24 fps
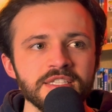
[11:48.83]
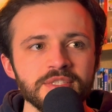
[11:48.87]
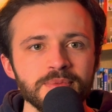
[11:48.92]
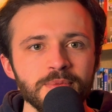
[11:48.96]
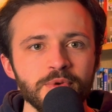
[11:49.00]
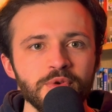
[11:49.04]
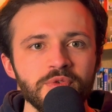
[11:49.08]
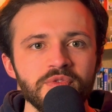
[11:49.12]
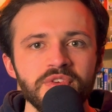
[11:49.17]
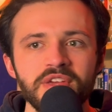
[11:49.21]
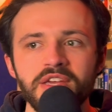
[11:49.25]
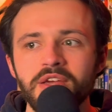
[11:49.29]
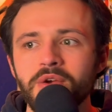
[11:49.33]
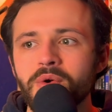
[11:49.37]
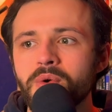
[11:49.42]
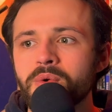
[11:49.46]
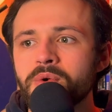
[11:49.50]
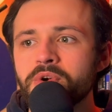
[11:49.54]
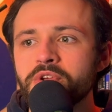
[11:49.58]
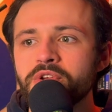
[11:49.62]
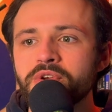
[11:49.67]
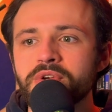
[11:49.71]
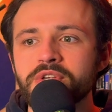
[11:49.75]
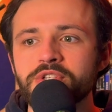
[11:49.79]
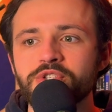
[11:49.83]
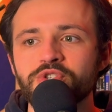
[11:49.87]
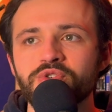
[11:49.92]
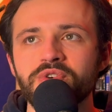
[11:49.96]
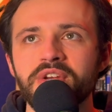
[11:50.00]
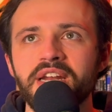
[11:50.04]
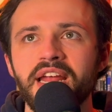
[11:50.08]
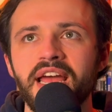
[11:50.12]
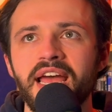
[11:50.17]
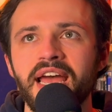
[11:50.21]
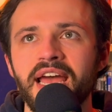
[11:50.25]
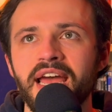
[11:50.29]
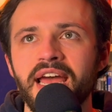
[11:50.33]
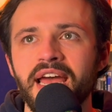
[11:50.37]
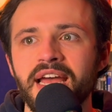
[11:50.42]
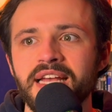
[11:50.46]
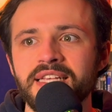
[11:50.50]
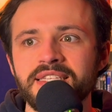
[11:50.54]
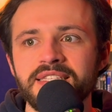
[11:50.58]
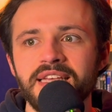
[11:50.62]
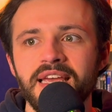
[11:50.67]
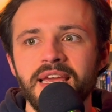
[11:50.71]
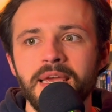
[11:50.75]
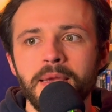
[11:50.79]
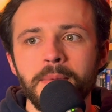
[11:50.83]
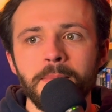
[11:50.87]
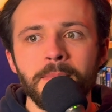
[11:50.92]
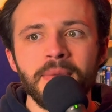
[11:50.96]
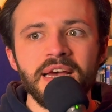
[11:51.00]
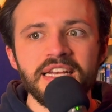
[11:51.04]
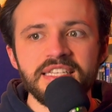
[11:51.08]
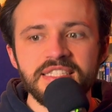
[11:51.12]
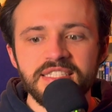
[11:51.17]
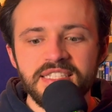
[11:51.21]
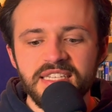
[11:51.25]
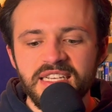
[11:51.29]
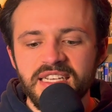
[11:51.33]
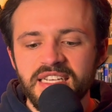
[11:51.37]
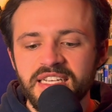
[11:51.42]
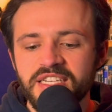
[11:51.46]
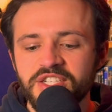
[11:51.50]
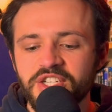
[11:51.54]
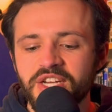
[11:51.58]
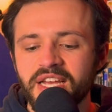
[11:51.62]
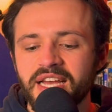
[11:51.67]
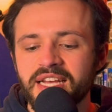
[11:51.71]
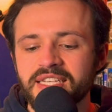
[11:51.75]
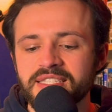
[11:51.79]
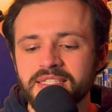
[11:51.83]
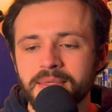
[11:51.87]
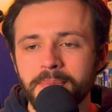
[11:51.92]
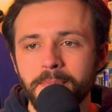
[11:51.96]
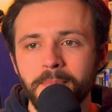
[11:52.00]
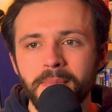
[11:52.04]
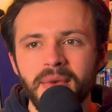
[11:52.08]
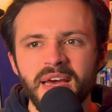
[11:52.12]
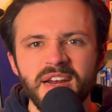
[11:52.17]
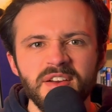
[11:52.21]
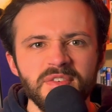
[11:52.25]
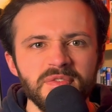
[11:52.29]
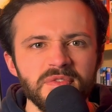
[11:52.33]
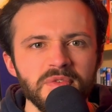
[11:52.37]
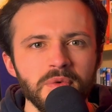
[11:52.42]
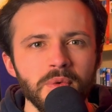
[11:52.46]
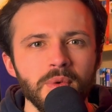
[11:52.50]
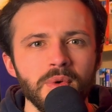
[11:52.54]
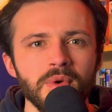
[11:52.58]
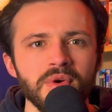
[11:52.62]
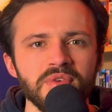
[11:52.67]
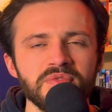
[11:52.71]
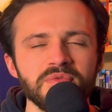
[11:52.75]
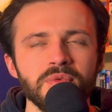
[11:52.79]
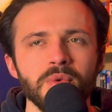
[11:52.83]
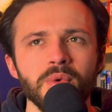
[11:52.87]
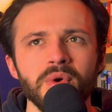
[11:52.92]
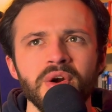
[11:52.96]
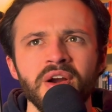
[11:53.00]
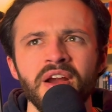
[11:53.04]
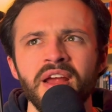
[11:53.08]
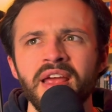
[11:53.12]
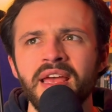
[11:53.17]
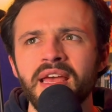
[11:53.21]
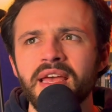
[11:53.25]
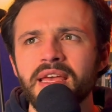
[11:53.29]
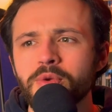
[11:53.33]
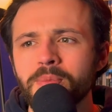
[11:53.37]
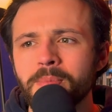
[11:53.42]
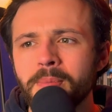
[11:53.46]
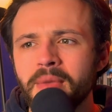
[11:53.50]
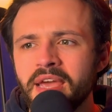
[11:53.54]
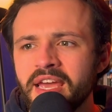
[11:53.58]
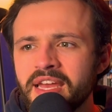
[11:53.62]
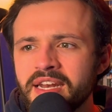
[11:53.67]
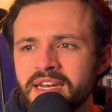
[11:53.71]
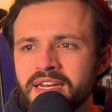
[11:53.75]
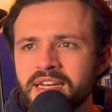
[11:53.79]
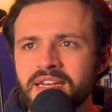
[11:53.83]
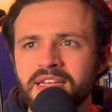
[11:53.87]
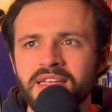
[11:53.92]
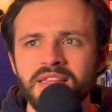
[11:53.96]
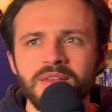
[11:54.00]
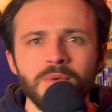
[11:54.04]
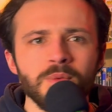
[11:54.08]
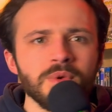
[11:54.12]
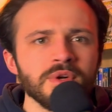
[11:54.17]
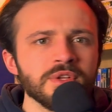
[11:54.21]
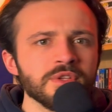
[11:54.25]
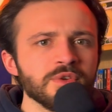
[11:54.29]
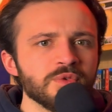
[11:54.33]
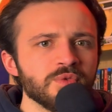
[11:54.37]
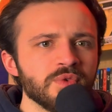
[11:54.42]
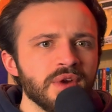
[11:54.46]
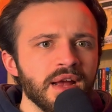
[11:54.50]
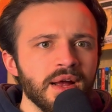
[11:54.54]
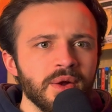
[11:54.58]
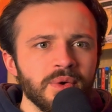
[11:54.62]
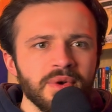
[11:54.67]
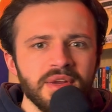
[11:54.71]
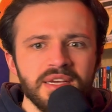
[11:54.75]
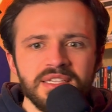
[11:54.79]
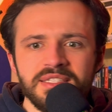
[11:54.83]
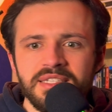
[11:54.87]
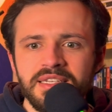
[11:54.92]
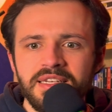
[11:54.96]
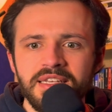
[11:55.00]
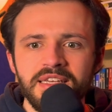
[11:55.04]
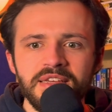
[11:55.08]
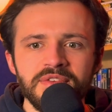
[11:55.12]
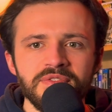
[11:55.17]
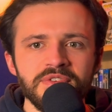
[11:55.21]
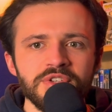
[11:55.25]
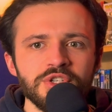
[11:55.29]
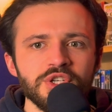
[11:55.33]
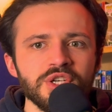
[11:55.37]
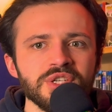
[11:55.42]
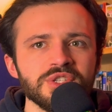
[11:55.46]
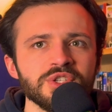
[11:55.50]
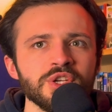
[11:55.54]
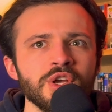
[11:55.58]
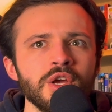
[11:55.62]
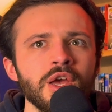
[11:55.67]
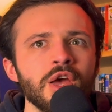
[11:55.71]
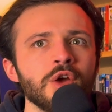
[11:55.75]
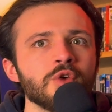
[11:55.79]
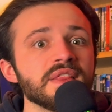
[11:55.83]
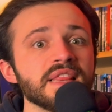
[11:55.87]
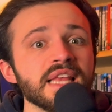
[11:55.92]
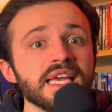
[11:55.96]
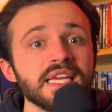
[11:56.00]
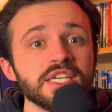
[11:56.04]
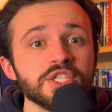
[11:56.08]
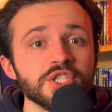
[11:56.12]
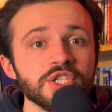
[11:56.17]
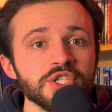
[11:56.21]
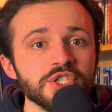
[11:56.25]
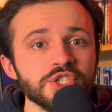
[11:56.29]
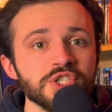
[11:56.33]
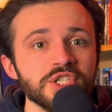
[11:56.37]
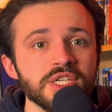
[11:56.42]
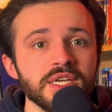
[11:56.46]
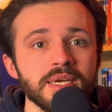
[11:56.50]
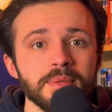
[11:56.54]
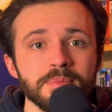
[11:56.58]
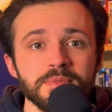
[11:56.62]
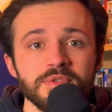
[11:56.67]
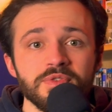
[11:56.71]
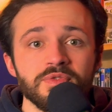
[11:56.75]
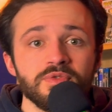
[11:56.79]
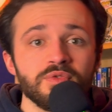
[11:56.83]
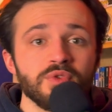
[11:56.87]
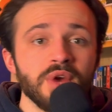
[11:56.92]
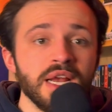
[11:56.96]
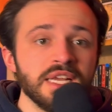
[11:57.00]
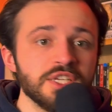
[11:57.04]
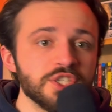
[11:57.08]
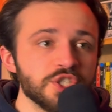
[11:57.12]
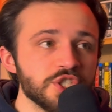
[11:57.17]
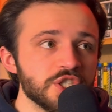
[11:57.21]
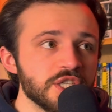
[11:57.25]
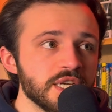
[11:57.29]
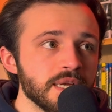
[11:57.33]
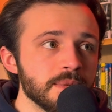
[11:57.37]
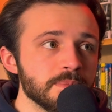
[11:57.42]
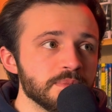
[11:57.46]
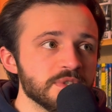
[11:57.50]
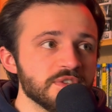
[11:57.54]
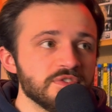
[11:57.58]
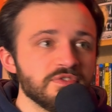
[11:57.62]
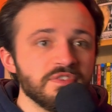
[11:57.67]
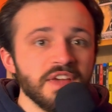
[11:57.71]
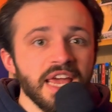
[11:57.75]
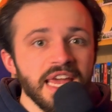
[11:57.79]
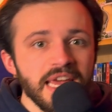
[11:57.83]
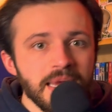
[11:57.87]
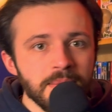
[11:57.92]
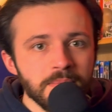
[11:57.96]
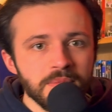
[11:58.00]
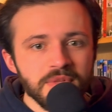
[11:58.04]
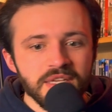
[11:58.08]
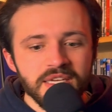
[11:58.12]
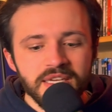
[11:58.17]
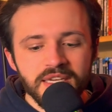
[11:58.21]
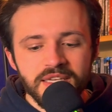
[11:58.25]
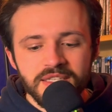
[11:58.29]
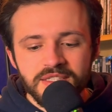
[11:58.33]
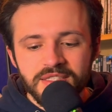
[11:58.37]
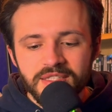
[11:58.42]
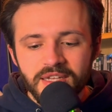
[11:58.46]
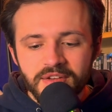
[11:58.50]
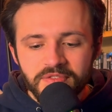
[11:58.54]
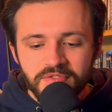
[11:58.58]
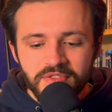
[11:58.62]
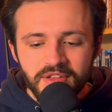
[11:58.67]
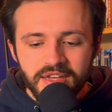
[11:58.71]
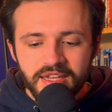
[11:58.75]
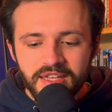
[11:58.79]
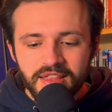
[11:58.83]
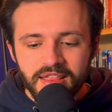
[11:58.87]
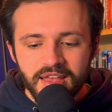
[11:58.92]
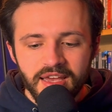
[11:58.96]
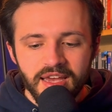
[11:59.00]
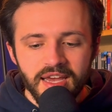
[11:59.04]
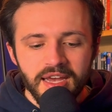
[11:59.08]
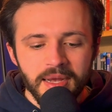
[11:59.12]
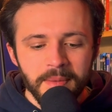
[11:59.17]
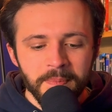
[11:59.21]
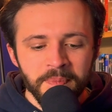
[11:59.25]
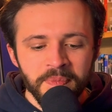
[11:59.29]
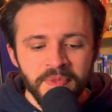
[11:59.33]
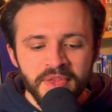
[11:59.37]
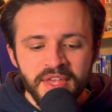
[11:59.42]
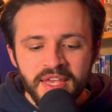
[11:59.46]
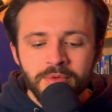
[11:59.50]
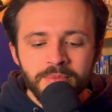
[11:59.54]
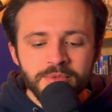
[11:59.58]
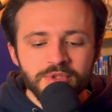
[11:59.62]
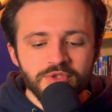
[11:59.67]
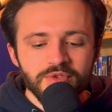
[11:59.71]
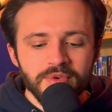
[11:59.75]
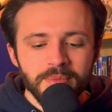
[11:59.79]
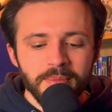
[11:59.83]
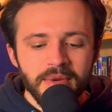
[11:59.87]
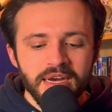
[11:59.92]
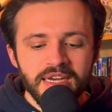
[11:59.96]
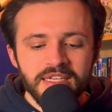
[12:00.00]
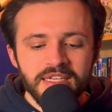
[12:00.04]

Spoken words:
in this movie, or you could treat it as a message, as a metaphor for humanity, the world around us, and even just relationships, friendships, family, stuff like that. It almost